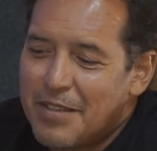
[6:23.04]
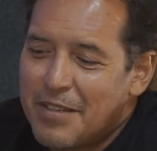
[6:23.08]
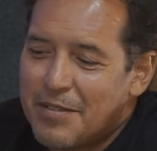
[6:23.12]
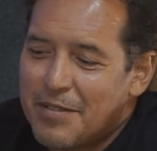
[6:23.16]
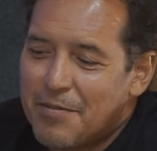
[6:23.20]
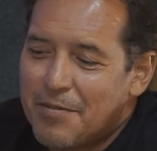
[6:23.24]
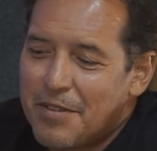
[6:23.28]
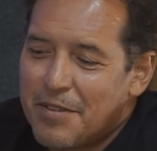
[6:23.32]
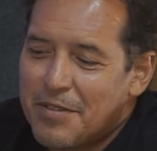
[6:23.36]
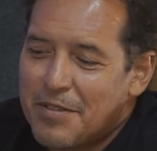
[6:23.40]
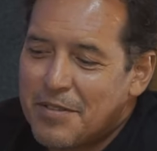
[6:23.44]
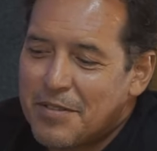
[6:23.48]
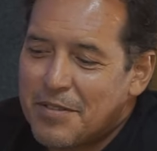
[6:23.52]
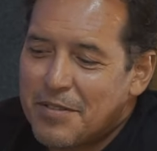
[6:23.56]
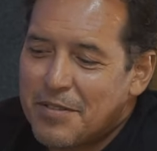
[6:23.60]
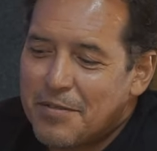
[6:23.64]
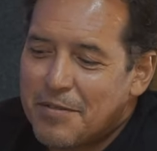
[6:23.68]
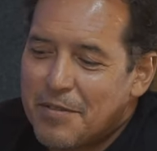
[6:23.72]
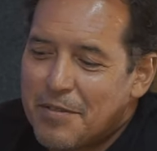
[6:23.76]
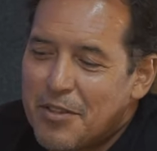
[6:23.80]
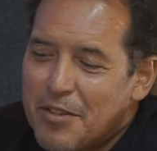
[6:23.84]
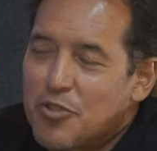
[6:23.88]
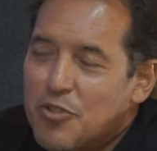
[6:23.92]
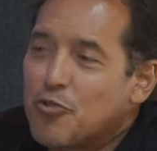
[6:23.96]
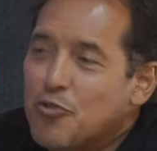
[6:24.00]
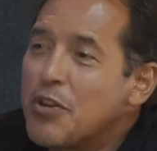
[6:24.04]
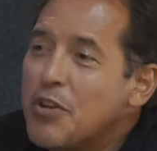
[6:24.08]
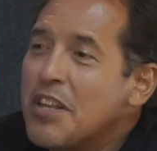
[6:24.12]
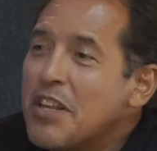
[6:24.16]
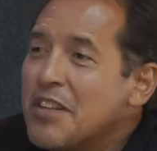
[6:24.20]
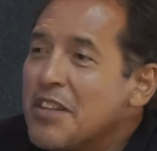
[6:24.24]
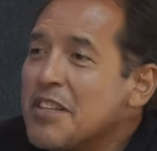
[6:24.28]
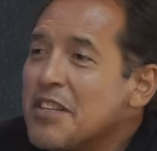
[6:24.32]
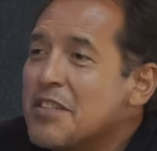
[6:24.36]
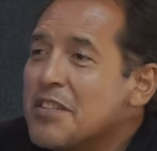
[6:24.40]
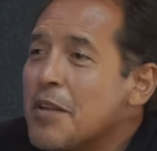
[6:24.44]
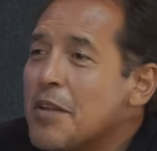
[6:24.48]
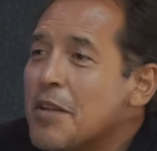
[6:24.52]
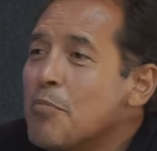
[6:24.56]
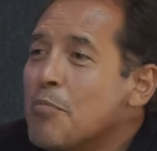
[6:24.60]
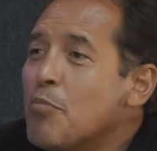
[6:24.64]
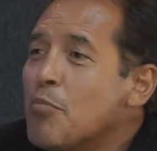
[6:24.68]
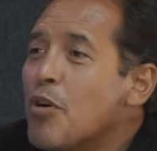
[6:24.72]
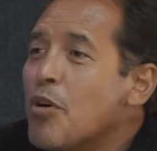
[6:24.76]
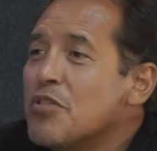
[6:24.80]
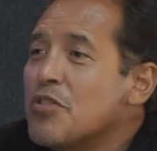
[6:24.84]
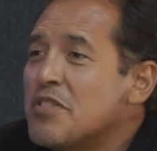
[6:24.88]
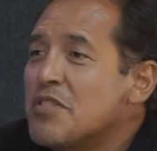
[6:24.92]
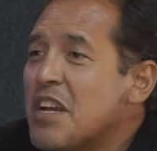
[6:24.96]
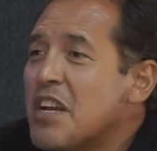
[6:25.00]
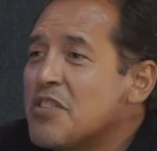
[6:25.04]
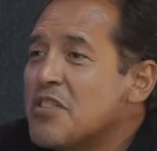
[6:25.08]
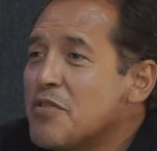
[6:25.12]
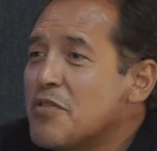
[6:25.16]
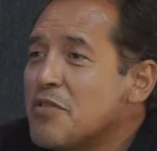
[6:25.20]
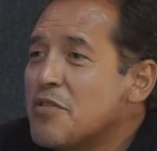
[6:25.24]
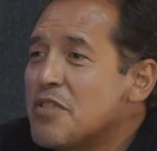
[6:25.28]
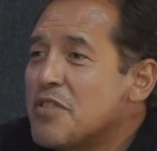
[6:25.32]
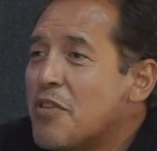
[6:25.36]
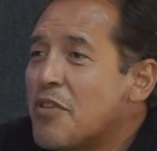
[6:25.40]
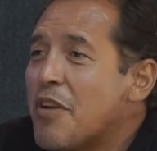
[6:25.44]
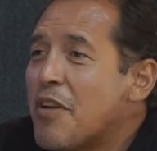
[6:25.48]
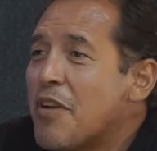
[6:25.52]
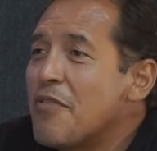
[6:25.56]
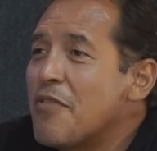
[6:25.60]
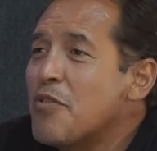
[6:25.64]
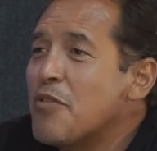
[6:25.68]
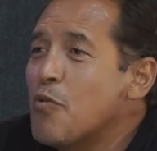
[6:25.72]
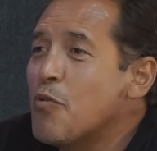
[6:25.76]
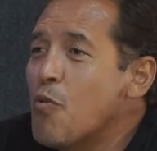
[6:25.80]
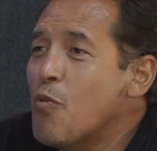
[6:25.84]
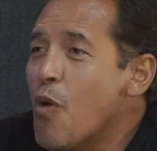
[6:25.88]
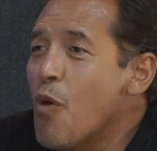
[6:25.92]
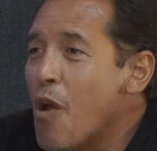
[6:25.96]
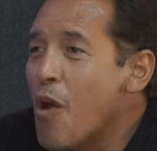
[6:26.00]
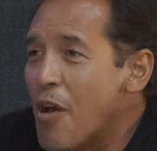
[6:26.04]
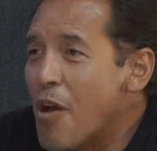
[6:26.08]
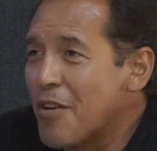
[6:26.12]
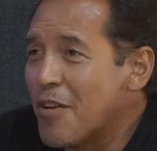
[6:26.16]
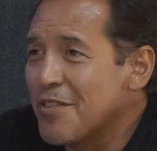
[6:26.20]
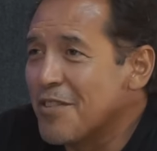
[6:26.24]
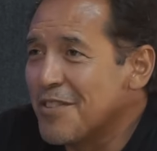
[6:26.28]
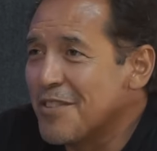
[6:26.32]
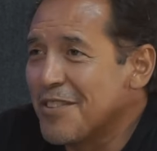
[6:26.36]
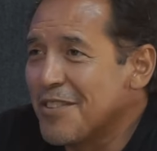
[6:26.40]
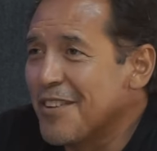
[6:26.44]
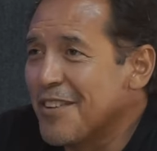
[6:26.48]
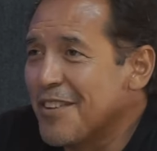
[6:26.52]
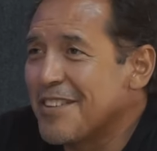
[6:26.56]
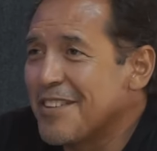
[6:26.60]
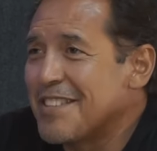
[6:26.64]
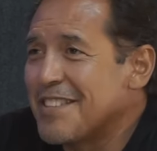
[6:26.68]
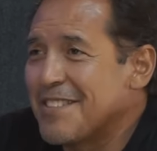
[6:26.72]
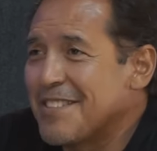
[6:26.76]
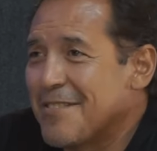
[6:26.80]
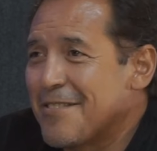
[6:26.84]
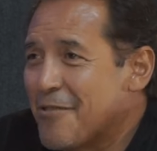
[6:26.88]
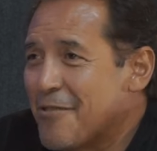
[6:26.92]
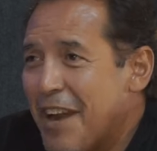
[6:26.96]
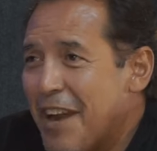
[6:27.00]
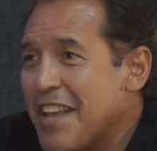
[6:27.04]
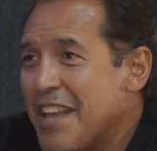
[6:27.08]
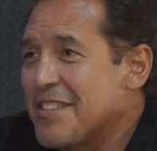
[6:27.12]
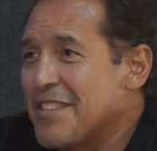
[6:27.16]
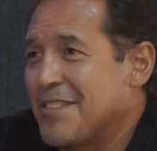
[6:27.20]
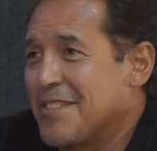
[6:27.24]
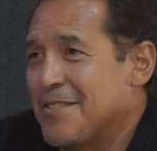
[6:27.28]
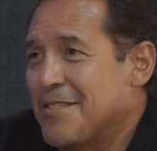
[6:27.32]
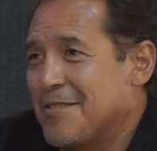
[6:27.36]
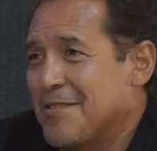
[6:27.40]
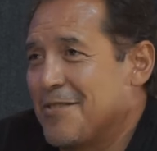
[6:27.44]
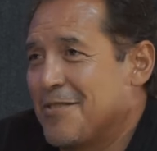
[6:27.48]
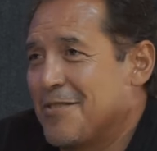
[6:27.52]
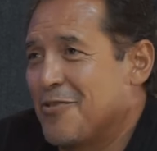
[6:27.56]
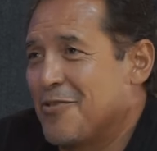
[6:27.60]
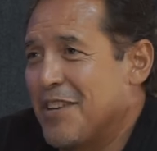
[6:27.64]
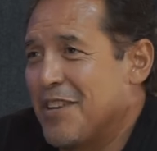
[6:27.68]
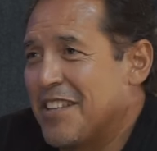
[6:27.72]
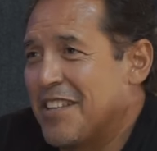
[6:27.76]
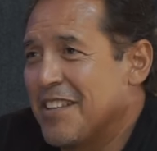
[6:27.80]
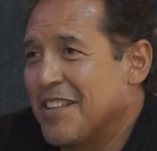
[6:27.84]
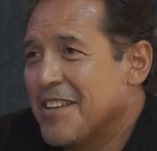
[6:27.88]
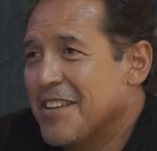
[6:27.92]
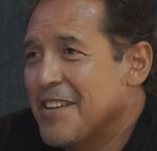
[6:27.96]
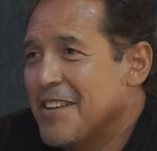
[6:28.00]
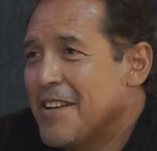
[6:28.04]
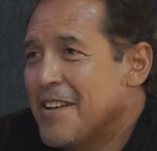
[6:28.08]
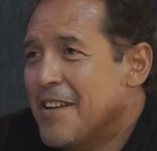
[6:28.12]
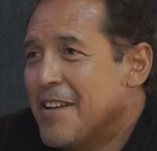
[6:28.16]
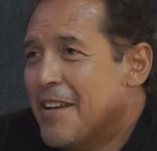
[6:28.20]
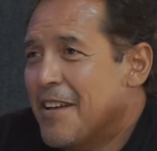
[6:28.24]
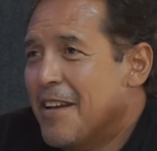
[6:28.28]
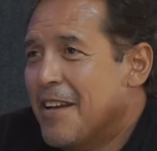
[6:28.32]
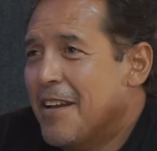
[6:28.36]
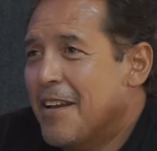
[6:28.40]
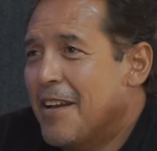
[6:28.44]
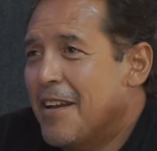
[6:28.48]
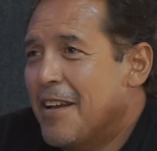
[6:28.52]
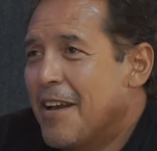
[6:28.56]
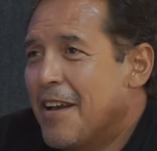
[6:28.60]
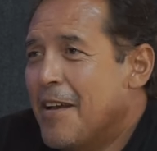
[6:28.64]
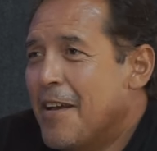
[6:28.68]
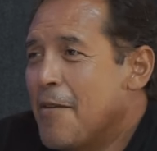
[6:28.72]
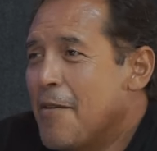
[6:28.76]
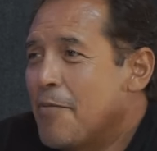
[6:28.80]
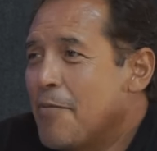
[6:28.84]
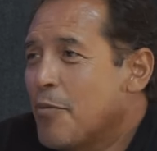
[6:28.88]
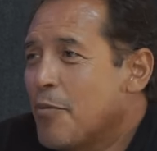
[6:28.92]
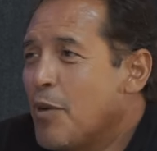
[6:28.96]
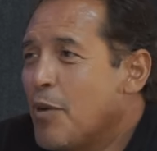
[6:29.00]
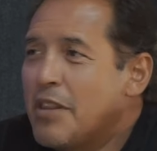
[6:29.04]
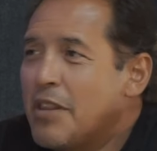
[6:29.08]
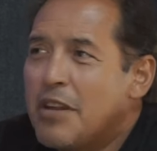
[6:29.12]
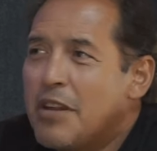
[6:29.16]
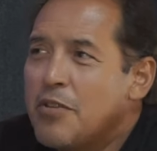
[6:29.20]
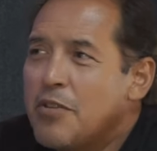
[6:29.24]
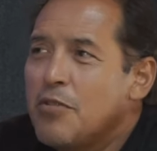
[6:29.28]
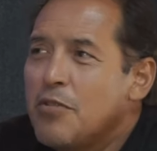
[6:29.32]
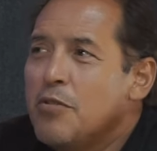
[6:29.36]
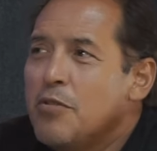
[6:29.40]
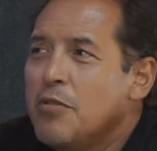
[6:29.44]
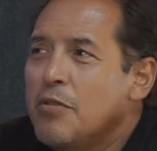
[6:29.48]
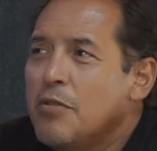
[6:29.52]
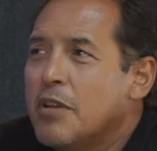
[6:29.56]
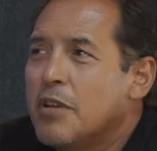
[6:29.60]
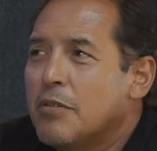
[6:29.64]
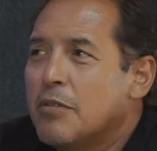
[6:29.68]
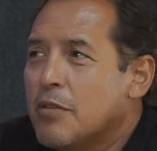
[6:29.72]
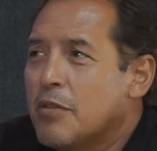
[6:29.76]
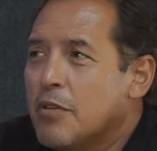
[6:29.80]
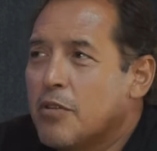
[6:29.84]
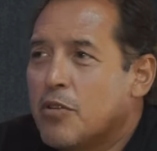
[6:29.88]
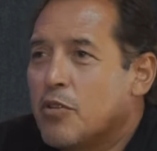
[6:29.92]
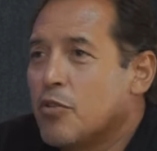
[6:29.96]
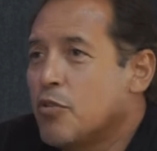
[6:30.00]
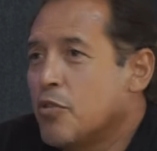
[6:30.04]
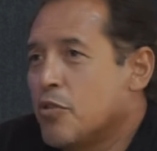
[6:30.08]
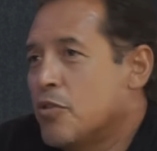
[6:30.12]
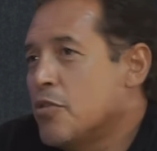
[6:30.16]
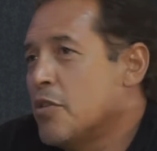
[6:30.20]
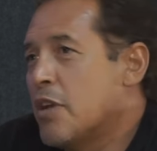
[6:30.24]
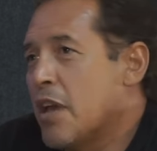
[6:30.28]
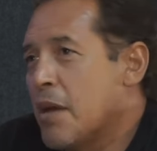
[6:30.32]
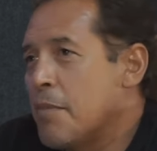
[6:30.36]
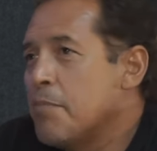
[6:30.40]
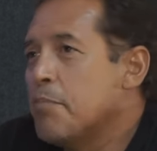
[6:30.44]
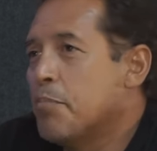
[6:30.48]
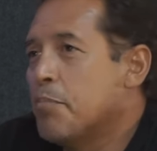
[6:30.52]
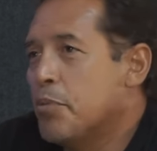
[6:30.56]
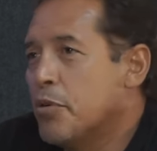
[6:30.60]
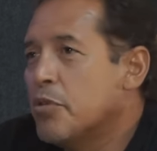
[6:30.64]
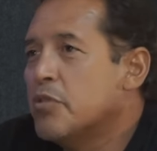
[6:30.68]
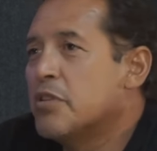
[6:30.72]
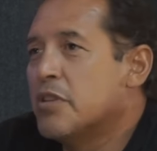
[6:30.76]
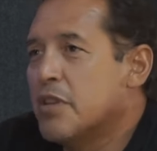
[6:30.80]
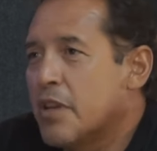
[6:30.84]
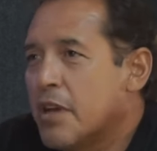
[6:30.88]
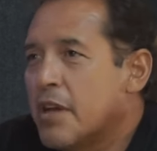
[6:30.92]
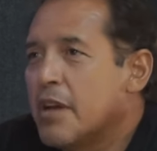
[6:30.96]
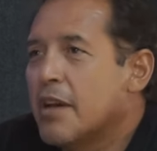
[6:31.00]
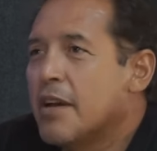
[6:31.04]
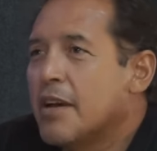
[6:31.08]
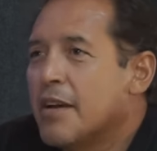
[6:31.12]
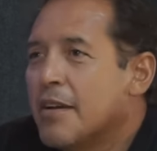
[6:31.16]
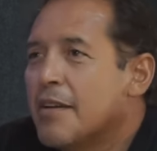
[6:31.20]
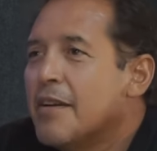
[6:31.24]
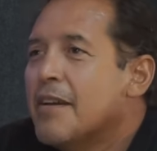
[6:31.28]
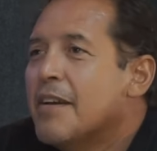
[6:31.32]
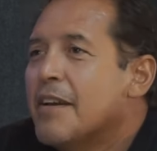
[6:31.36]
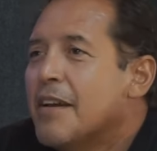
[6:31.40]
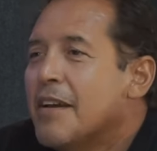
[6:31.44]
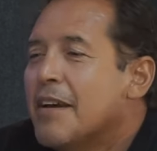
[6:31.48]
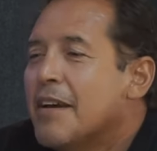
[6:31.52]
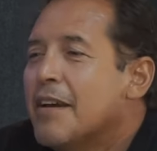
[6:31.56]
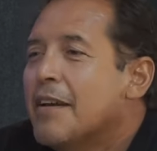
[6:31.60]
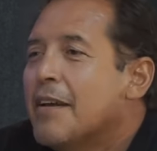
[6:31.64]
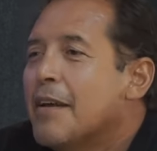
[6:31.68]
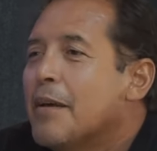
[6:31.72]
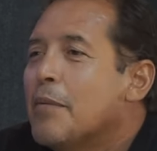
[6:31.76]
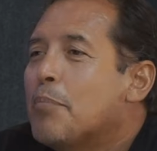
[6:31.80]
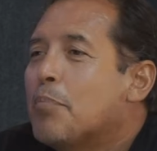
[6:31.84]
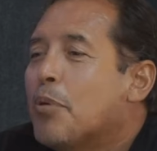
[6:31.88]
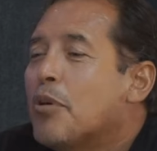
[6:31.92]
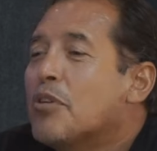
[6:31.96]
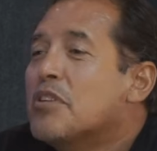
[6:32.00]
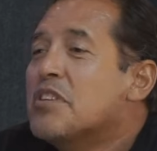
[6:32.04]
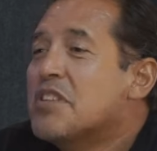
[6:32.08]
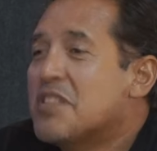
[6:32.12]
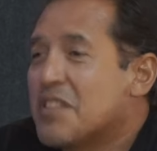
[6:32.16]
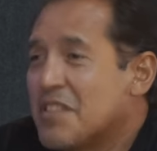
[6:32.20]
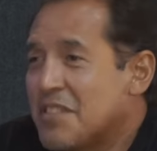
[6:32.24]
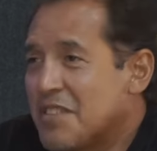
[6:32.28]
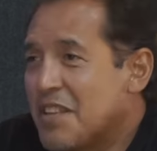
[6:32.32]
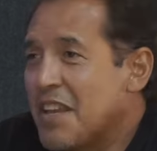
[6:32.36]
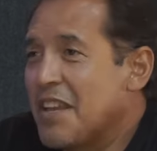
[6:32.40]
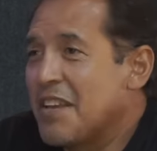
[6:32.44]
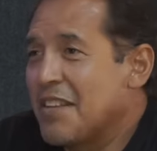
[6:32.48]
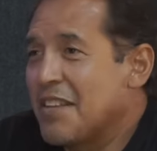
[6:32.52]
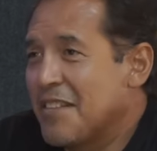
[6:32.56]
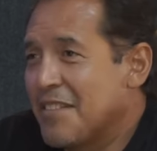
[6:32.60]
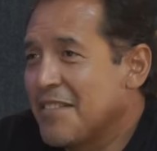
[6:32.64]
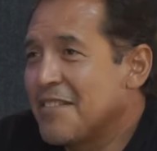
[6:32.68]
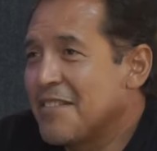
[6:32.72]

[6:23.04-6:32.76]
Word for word: this street is the most dangerous around the world, you know, it's crazy street. And what are you doing? You can put a police state